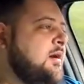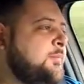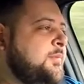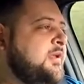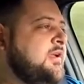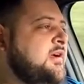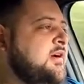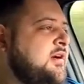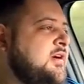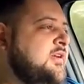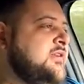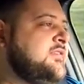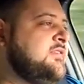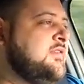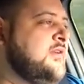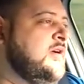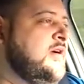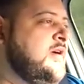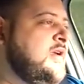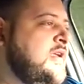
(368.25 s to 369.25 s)

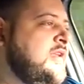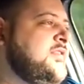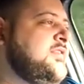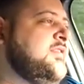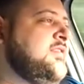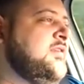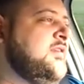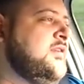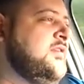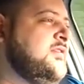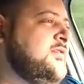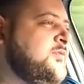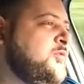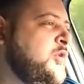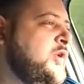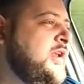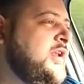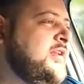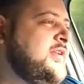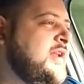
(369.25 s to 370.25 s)
because it's
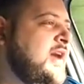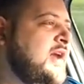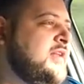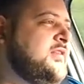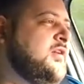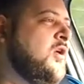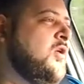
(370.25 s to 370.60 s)
really not